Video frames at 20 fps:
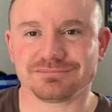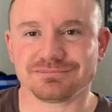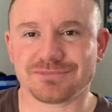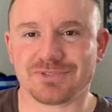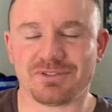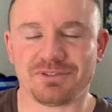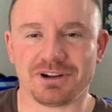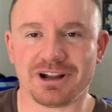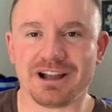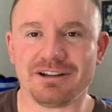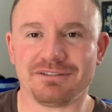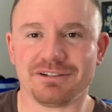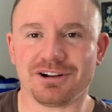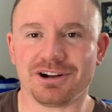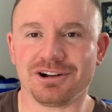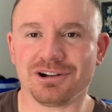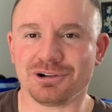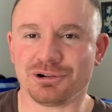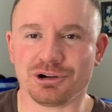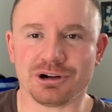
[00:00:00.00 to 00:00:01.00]

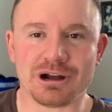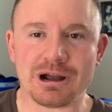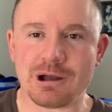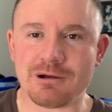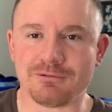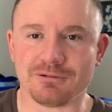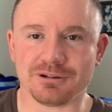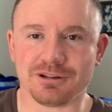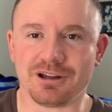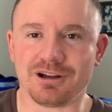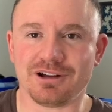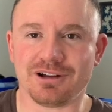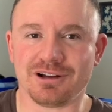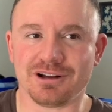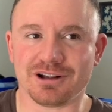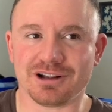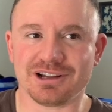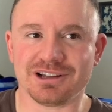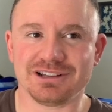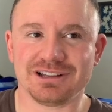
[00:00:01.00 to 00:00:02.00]
forever, or however
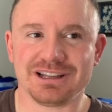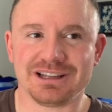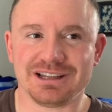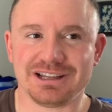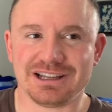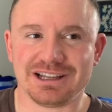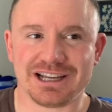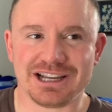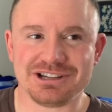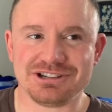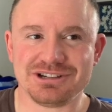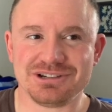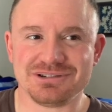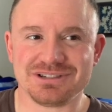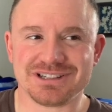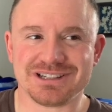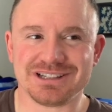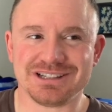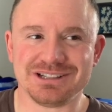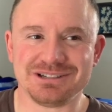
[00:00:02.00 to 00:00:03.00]
long I choose
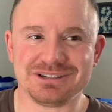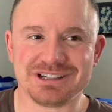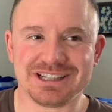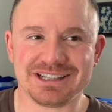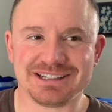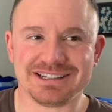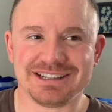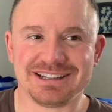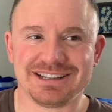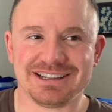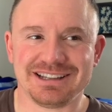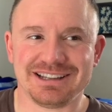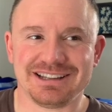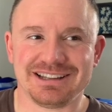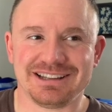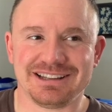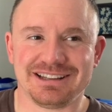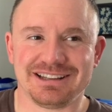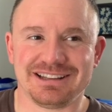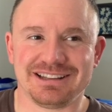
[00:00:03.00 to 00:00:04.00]
to do it?
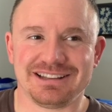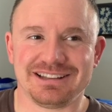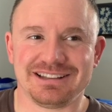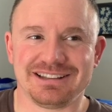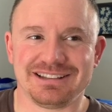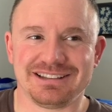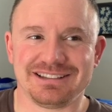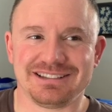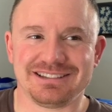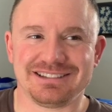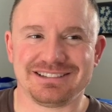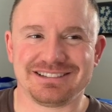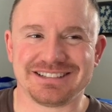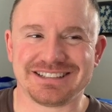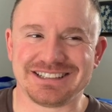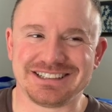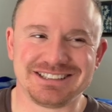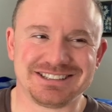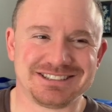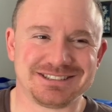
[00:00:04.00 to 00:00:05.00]

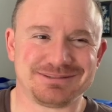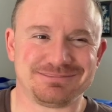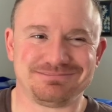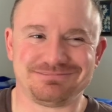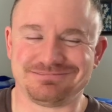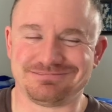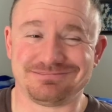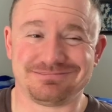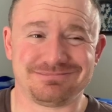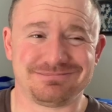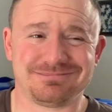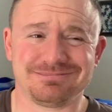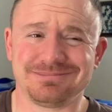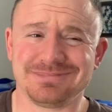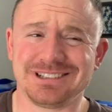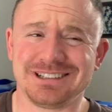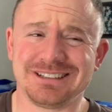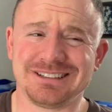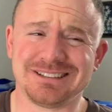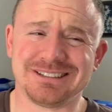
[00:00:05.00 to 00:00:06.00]
Like,
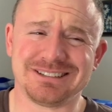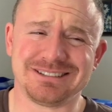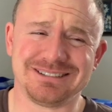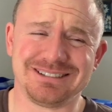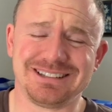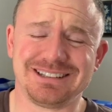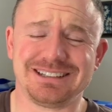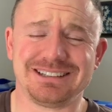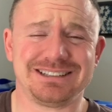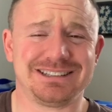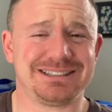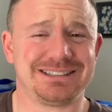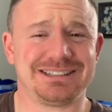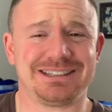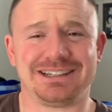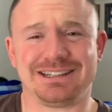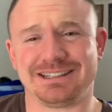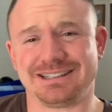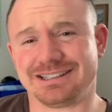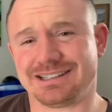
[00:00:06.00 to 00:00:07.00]
no, that's
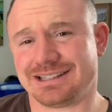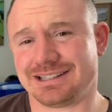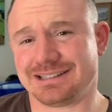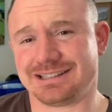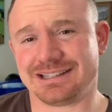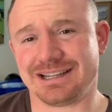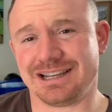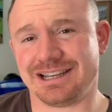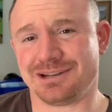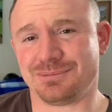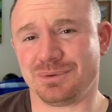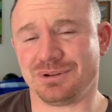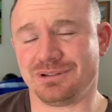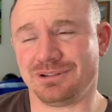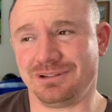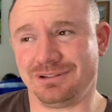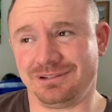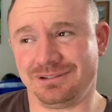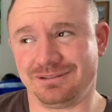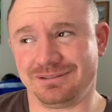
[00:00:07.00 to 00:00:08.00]
not
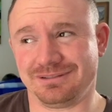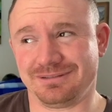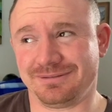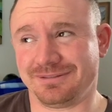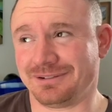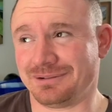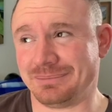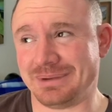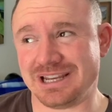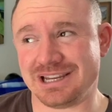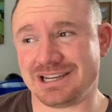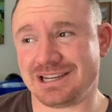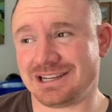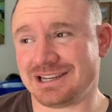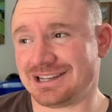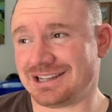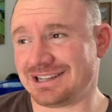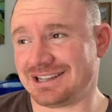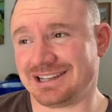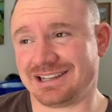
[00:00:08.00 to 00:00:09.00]
sustainable for
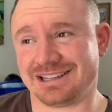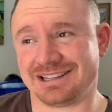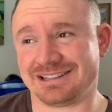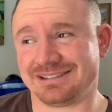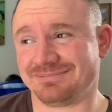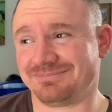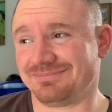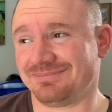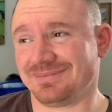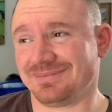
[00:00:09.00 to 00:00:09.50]
me. And